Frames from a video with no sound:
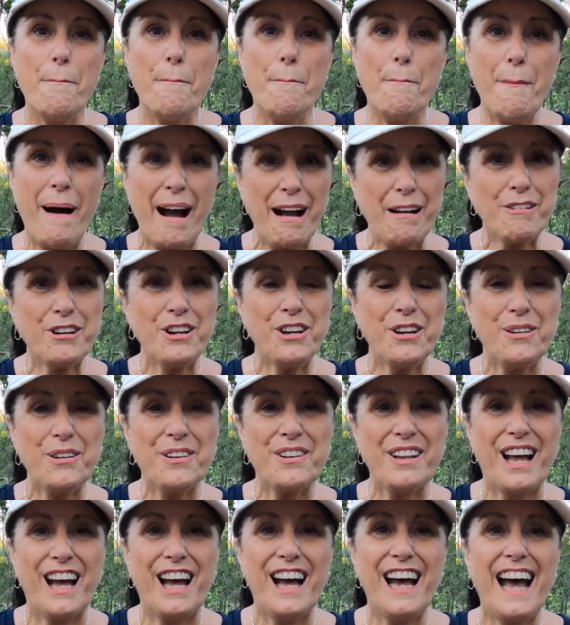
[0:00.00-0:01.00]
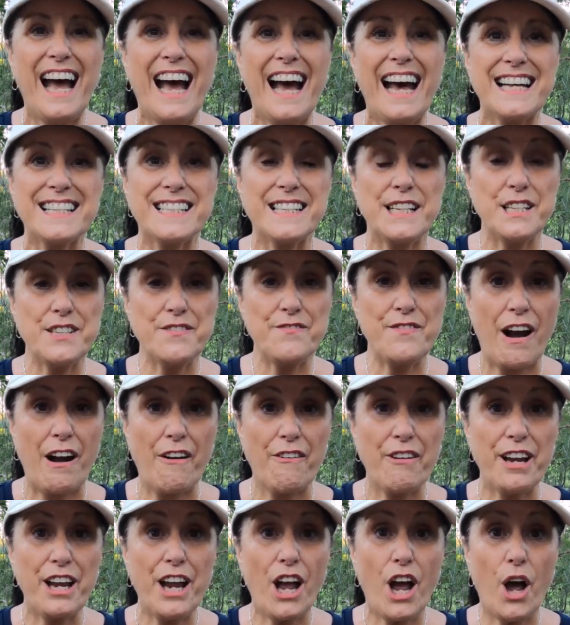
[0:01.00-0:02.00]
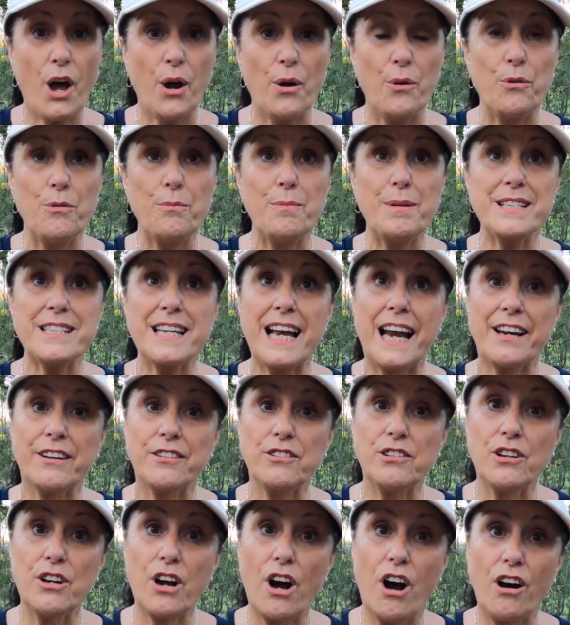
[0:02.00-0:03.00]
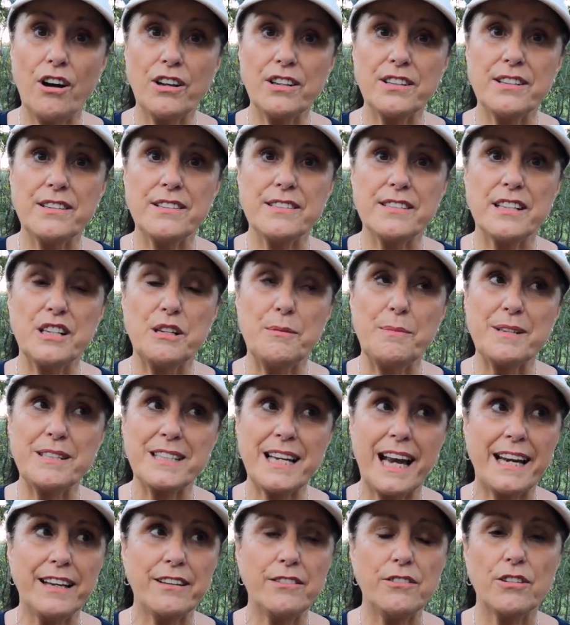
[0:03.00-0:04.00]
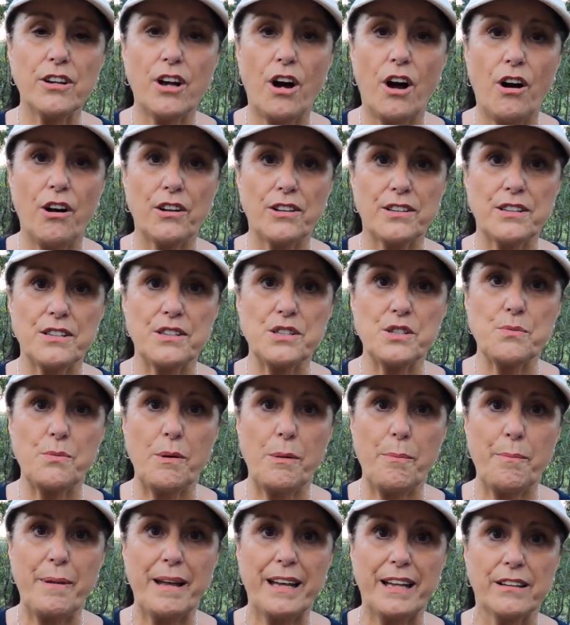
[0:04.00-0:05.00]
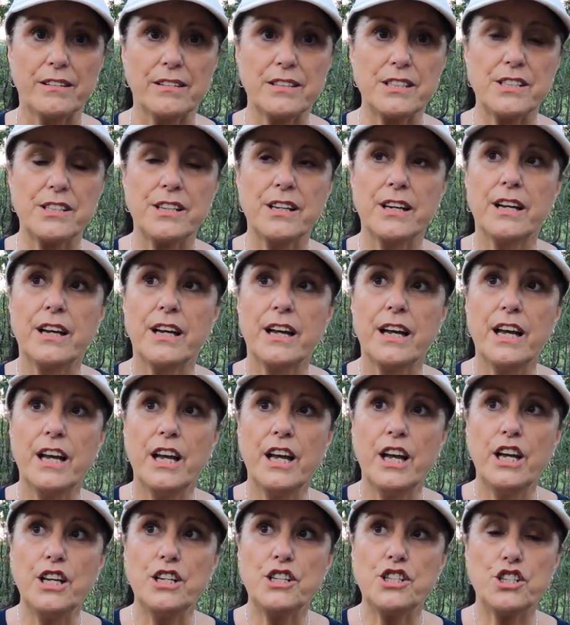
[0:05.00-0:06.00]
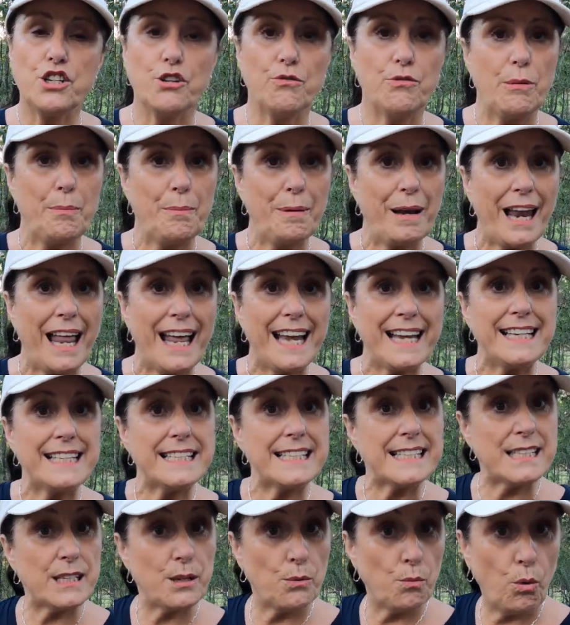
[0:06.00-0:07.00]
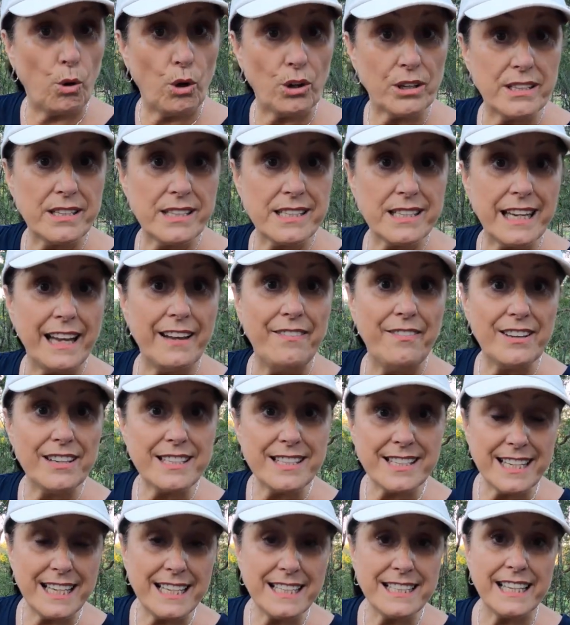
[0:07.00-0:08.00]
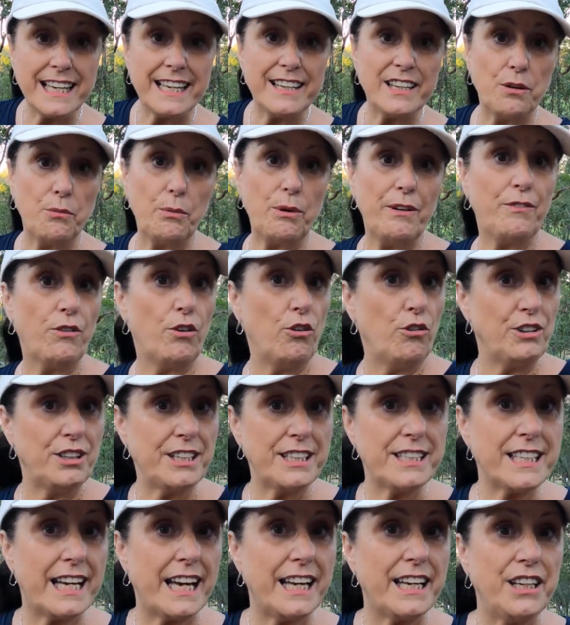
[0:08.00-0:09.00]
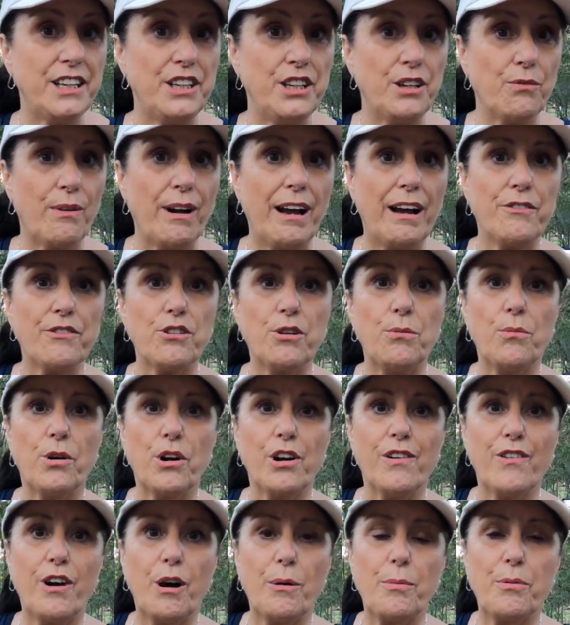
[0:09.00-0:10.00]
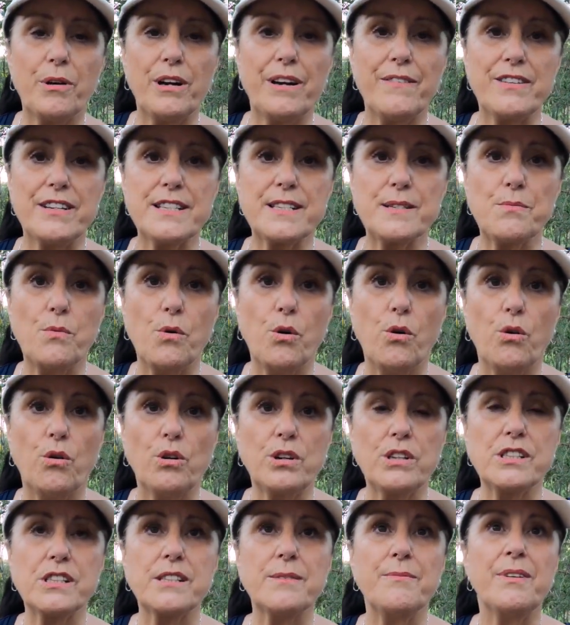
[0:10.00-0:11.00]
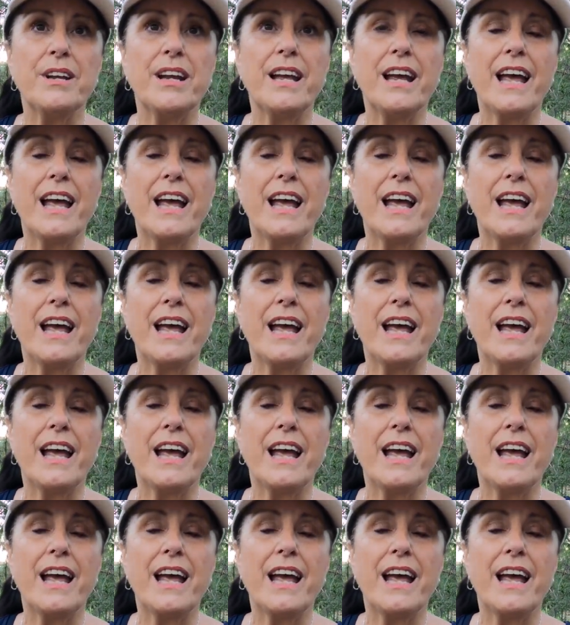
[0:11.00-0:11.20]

Mt Coot-tha has its very own botanical gardens, and the botanical gardens were built to replace the ones in the city that we've already taken you around on one of our previous walks.